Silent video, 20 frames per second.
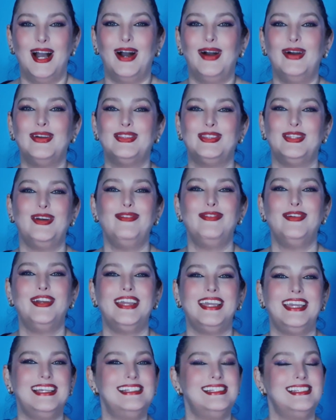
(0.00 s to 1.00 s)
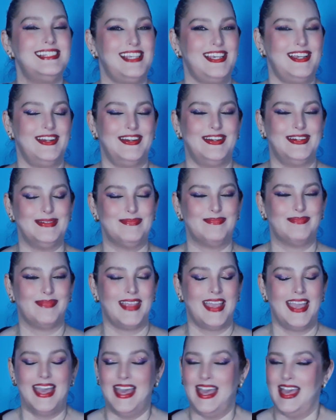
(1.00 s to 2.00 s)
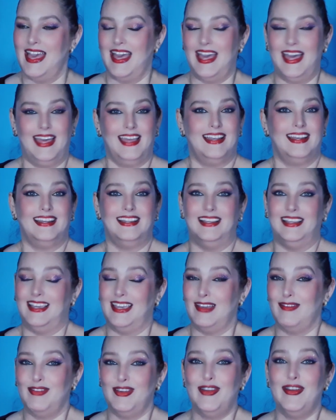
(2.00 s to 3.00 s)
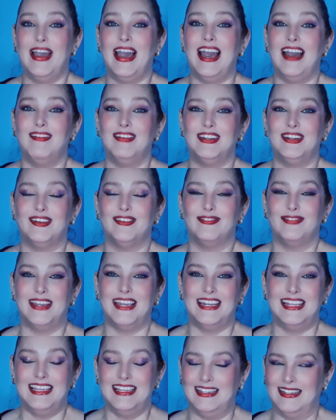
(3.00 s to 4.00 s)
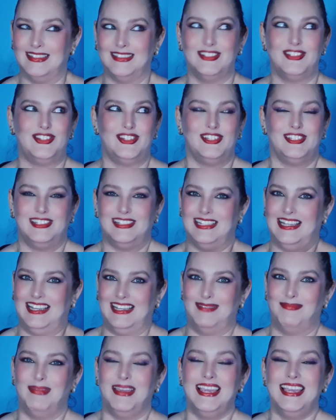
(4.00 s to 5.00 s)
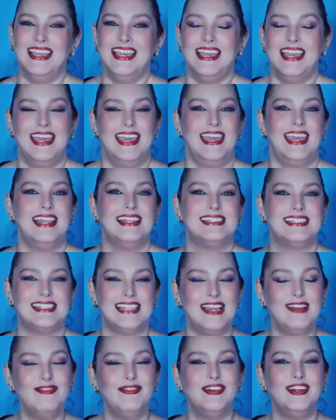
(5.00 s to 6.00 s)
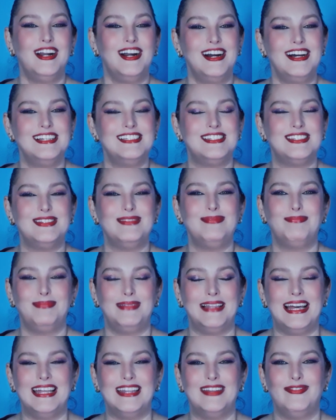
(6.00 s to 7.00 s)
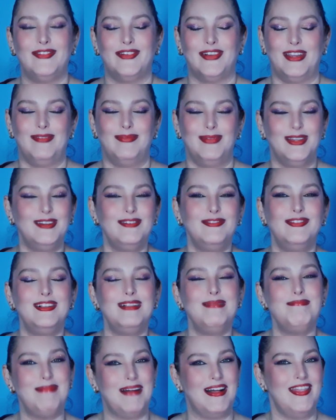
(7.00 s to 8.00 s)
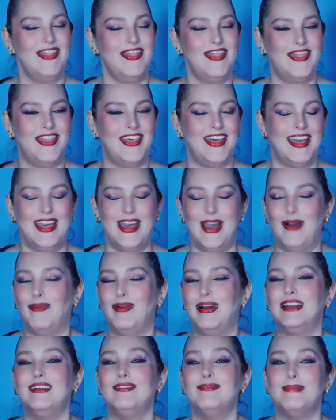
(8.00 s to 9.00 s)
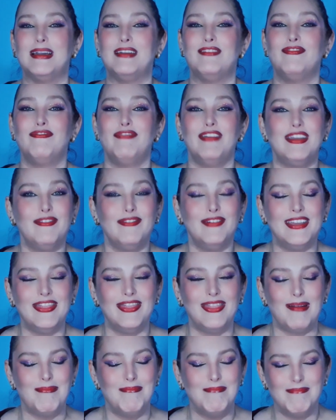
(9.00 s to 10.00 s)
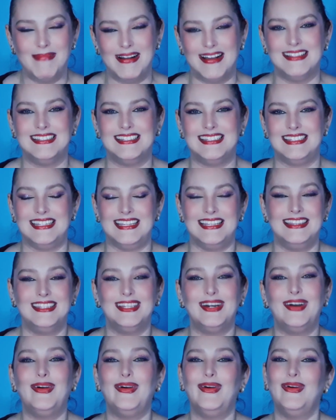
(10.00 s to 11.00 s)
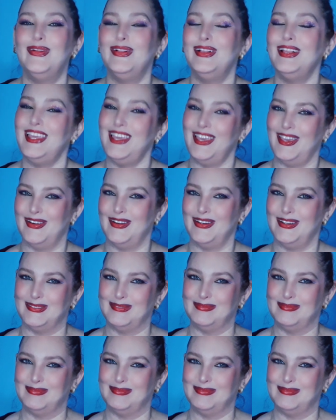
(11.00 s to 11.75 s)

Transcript: October is here. And if you haven't already, just like me, it's time for us to plan for a beautiful month, one of my favorite months in the whole year.